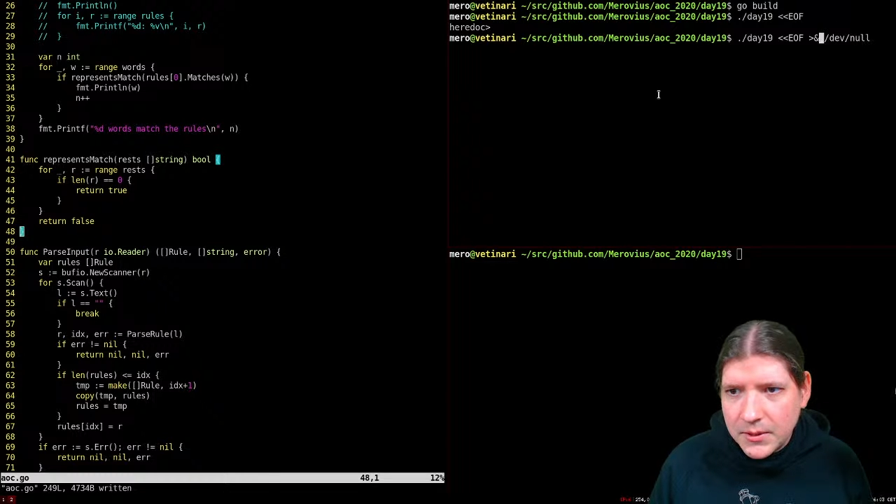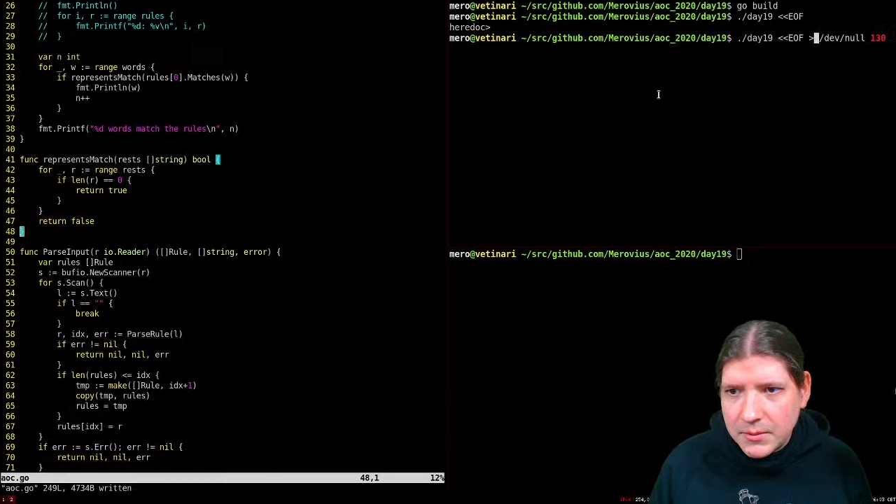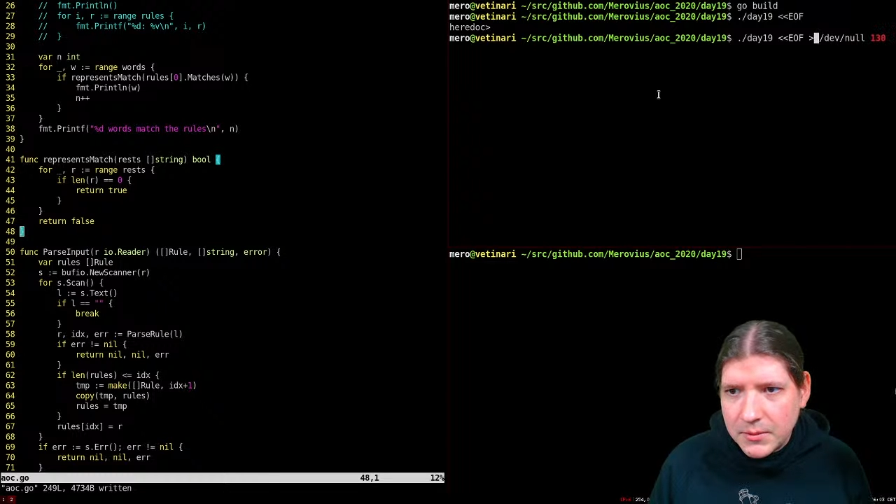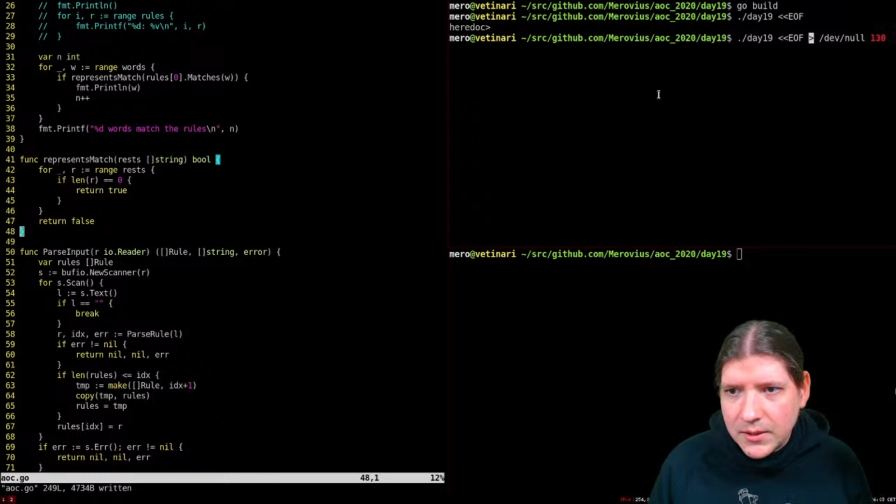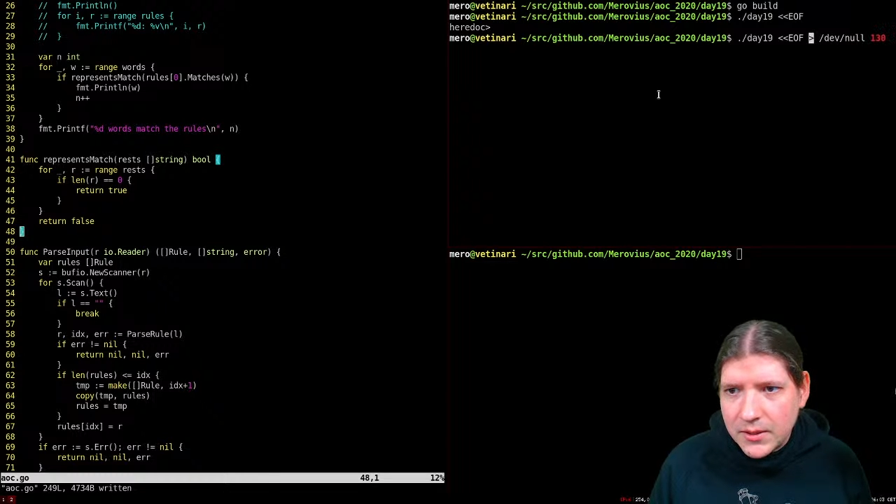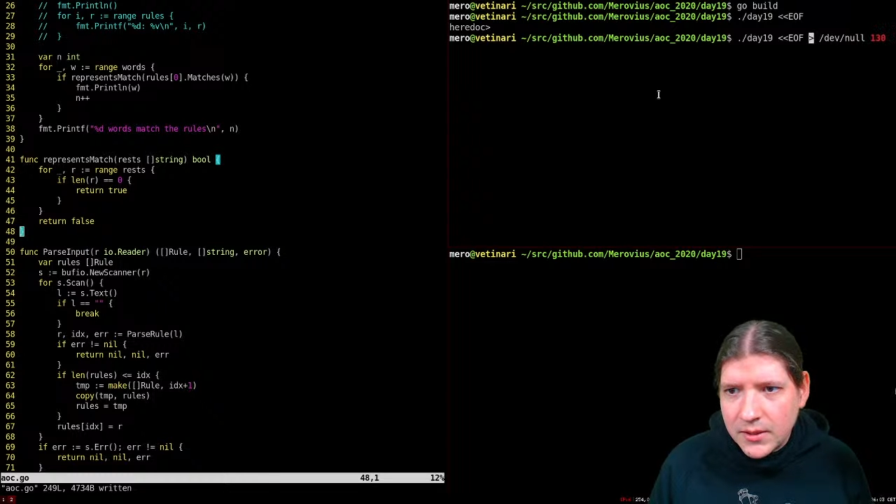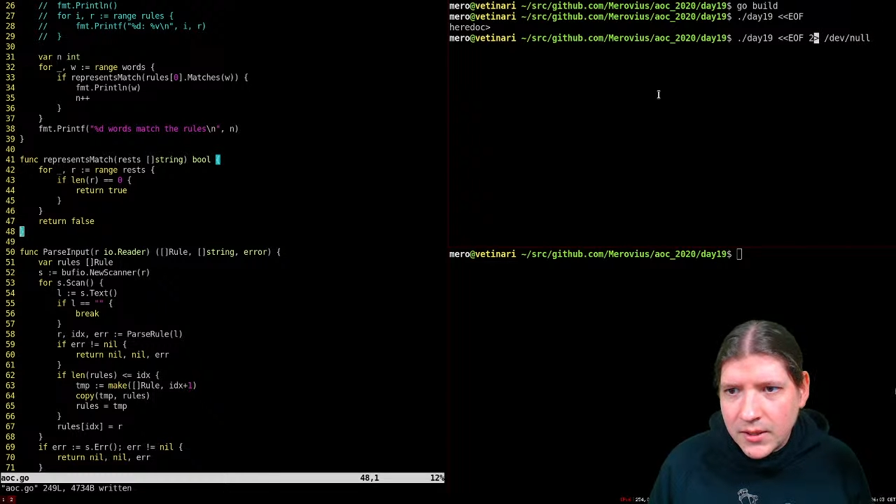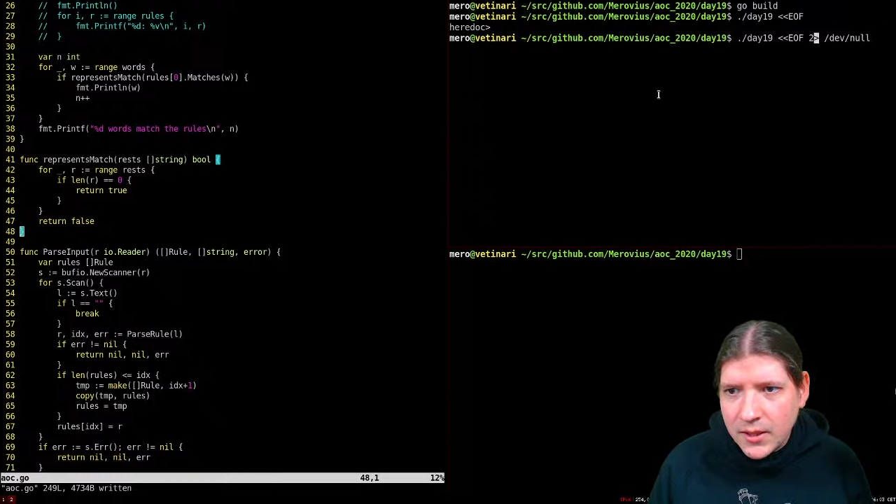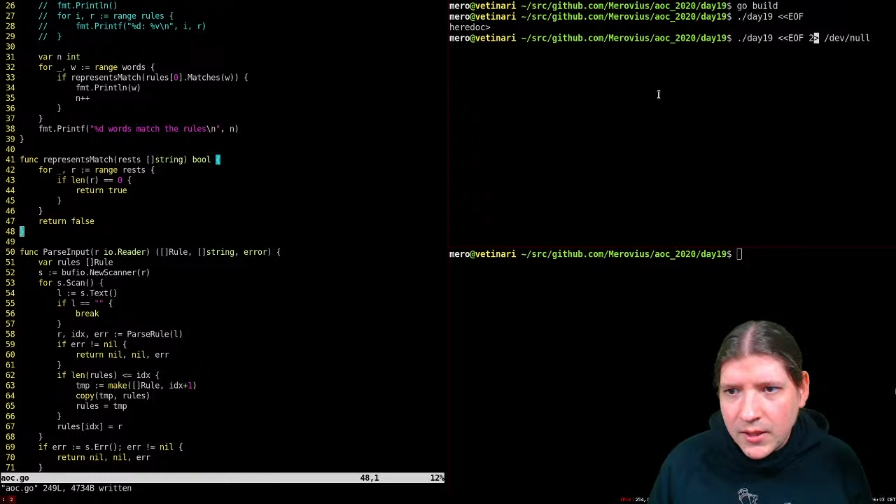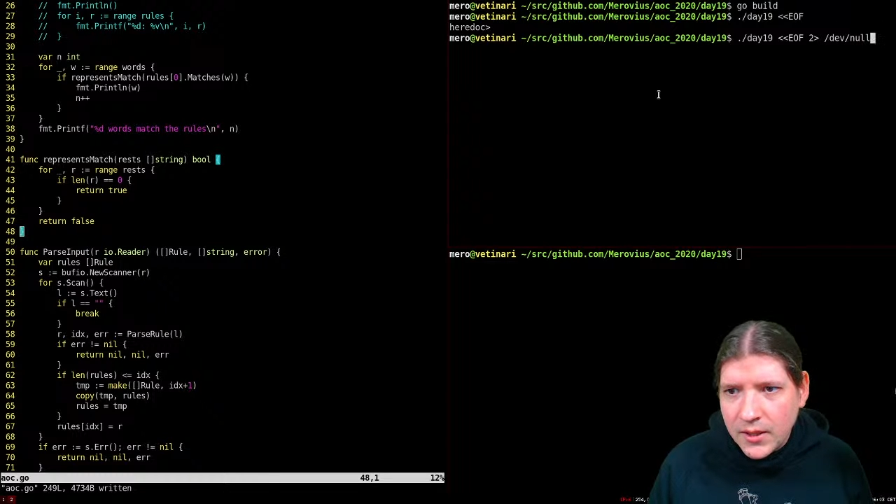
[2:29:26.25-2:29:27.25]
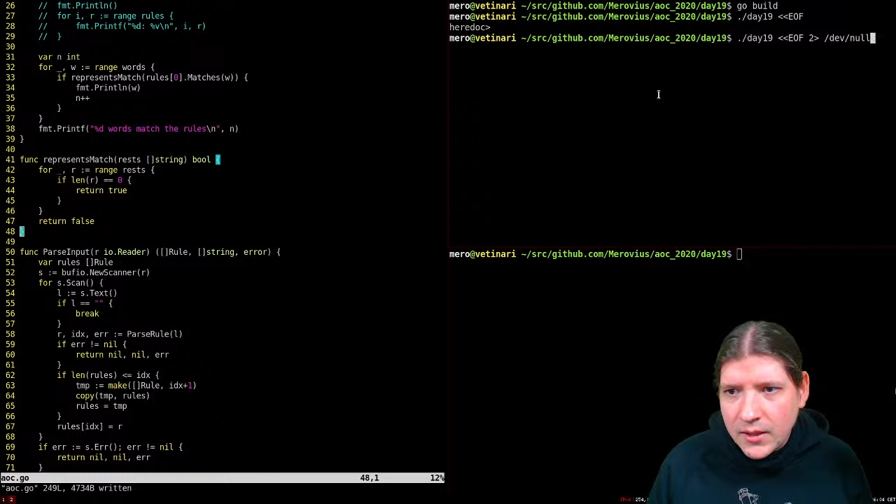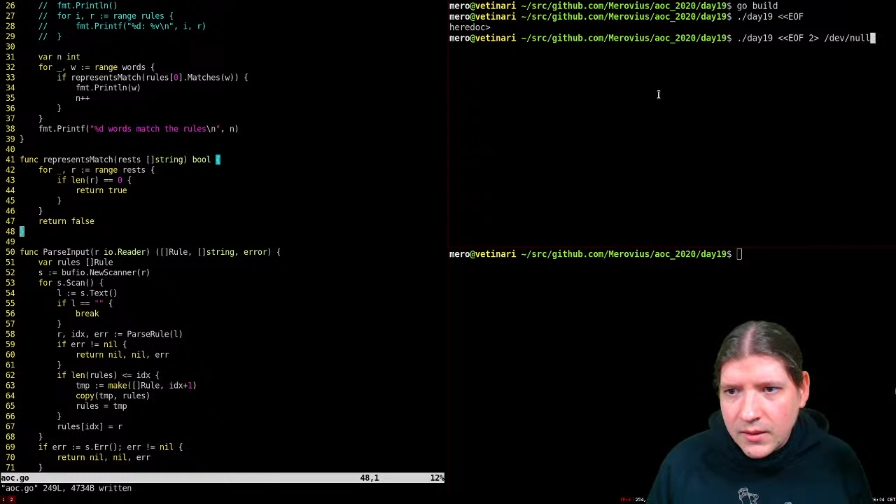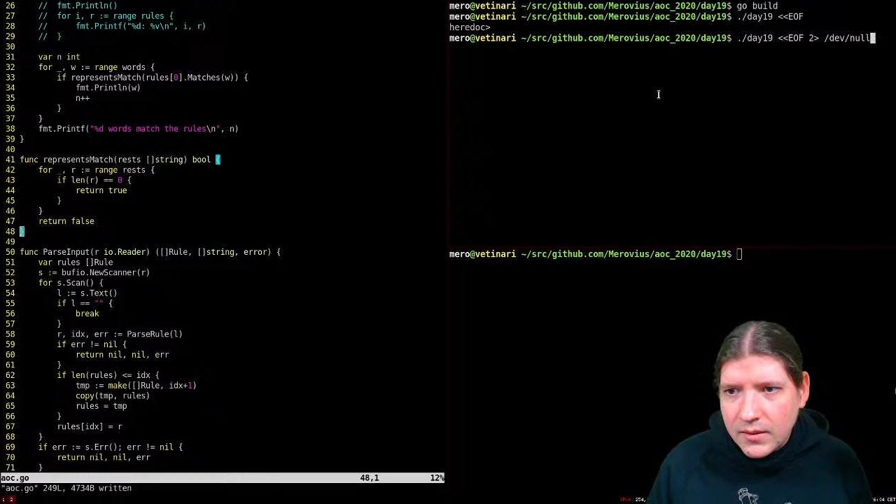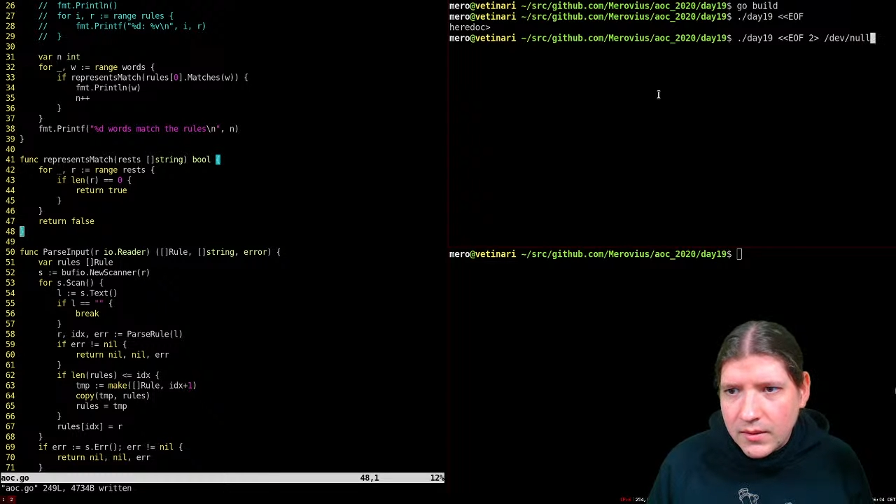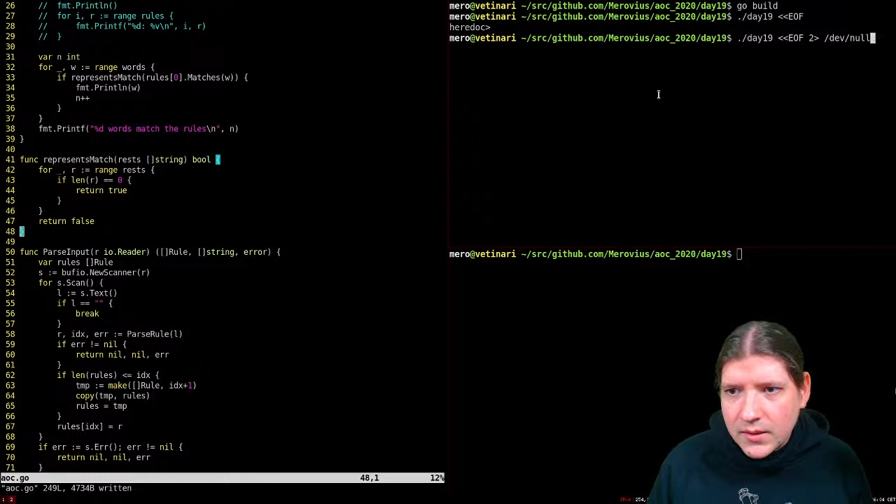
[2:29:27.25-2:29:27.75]
We want
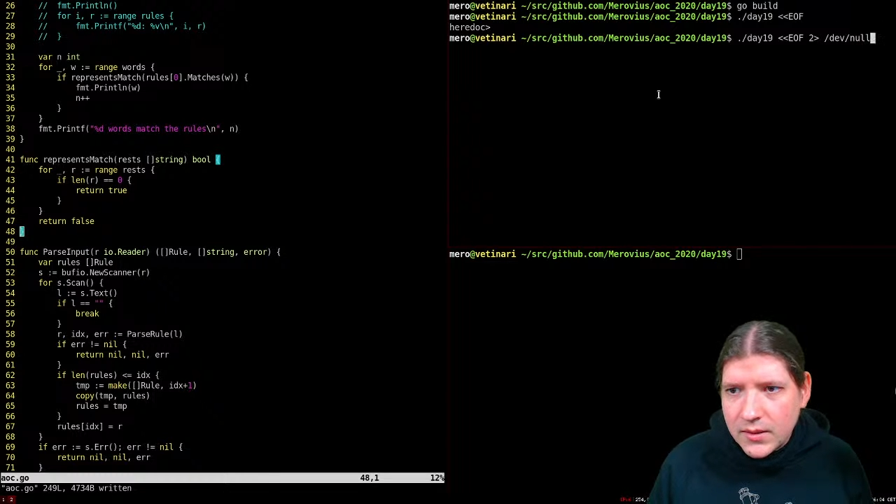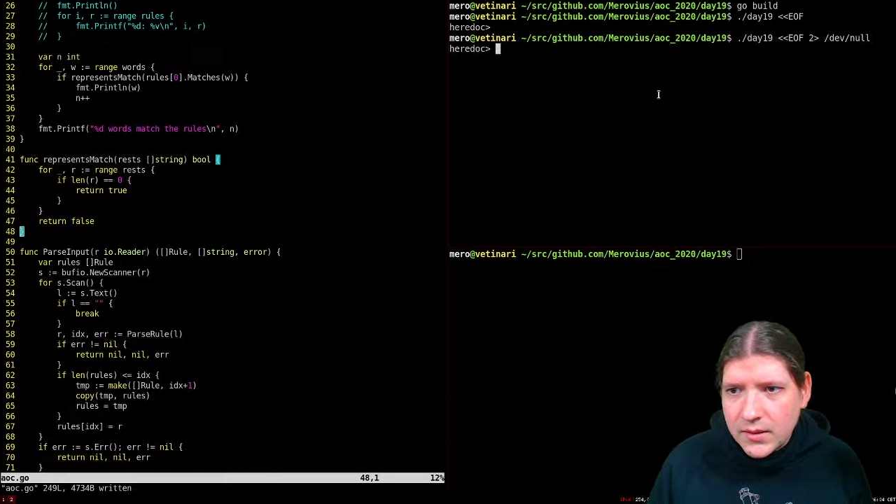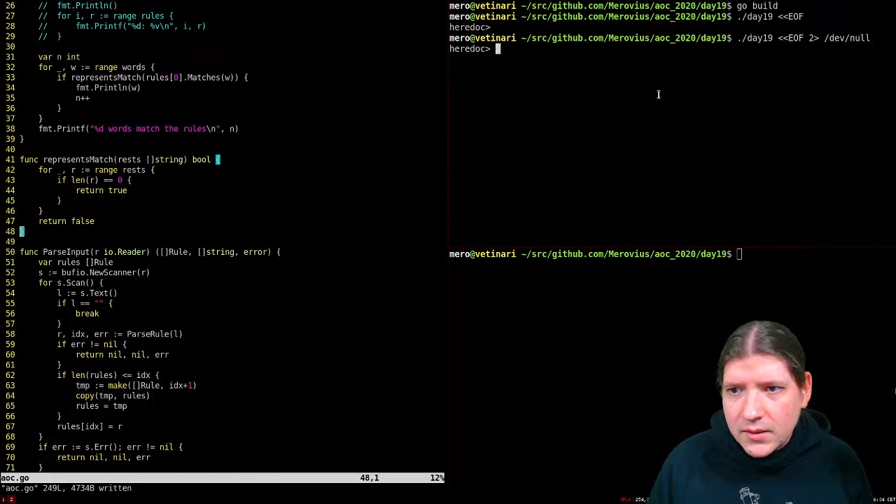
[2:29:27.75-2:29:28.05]
this.